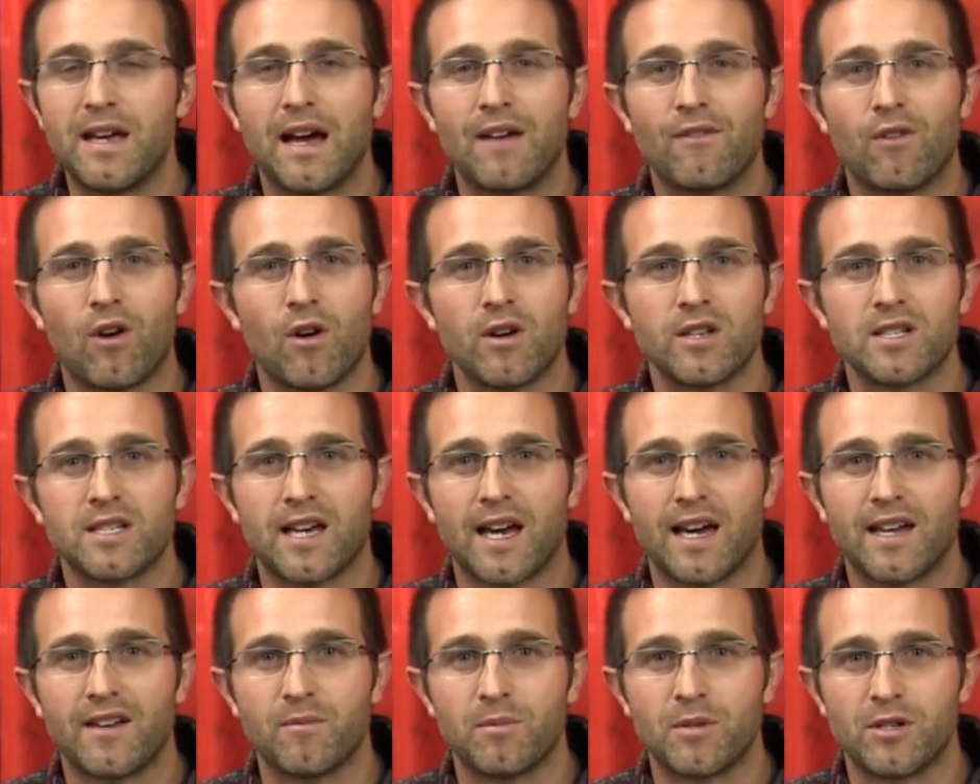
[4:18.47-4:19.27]
I've always
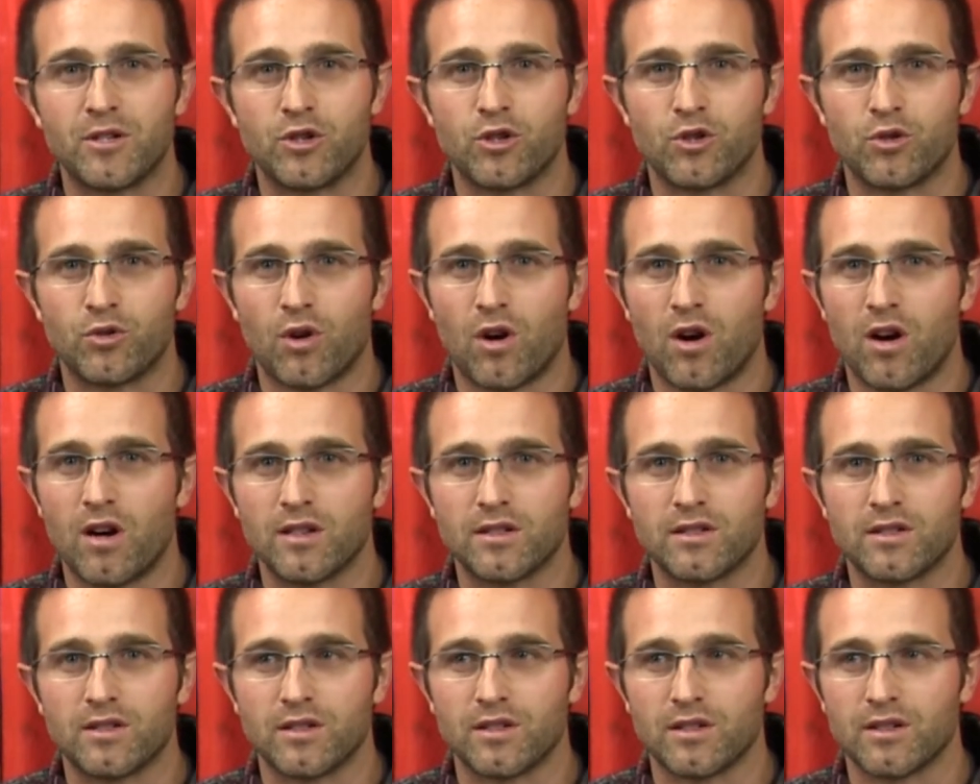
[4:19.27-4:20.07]
kind of been
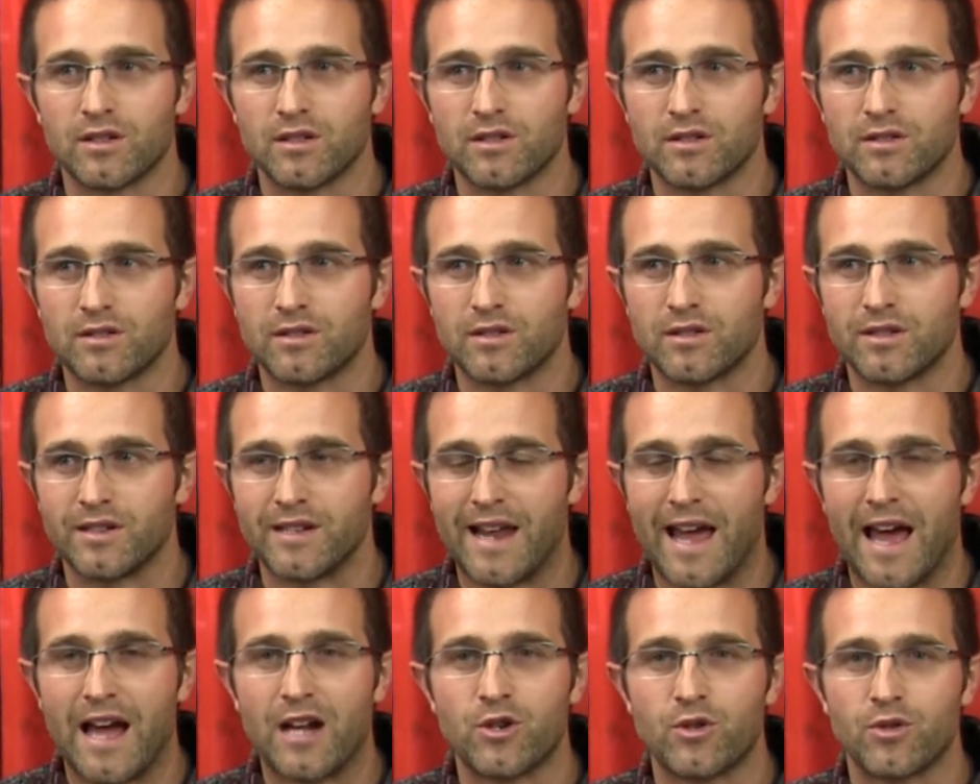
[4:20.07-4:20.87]
drawn to
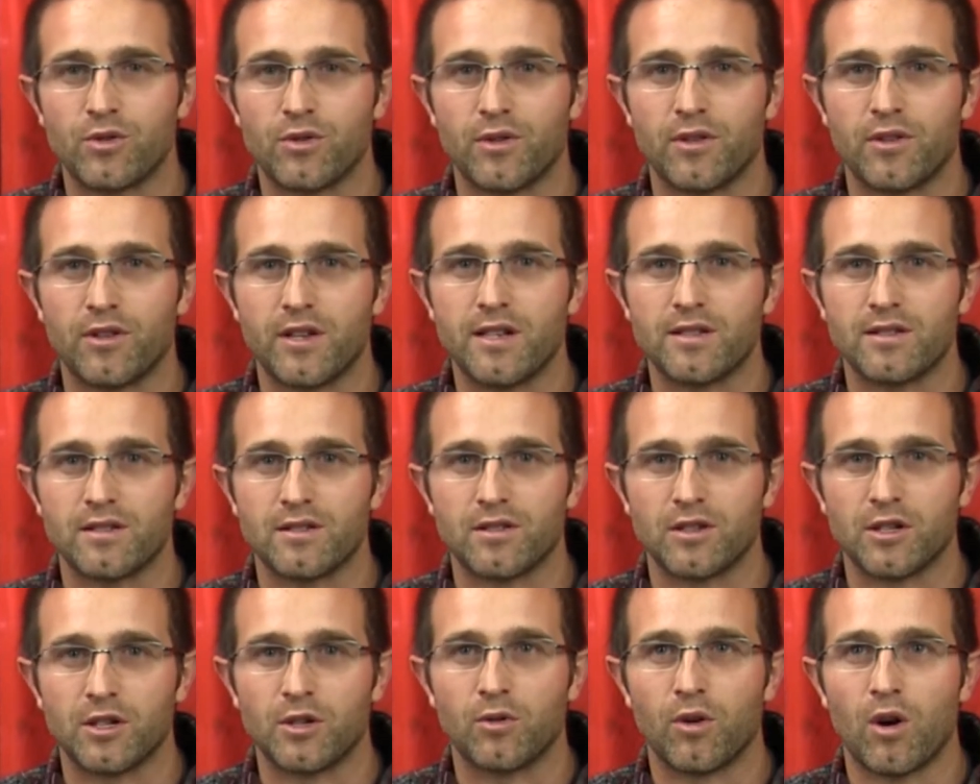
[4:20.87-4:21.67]
natural things and
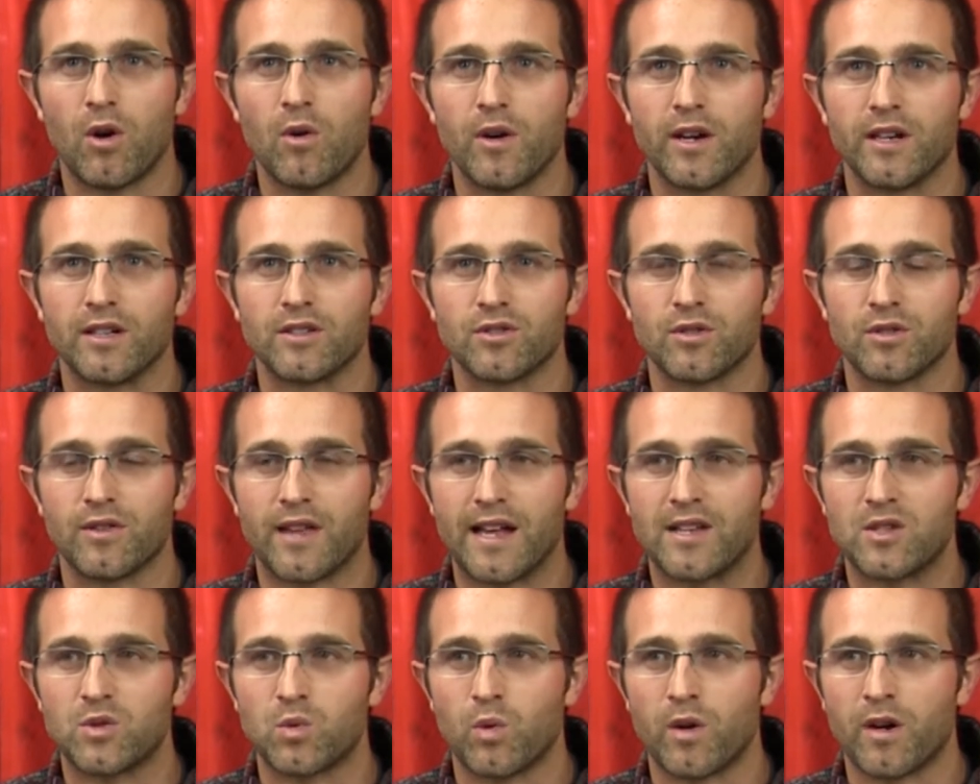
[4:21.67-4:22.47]
to growing. So
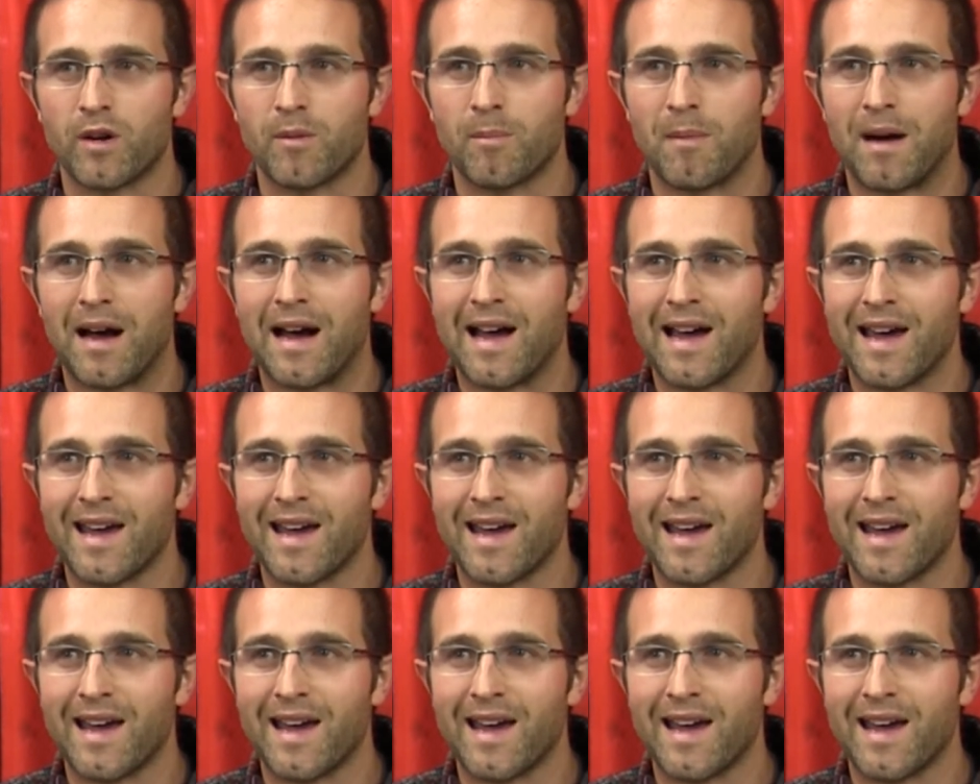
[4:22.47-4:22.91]
that's where and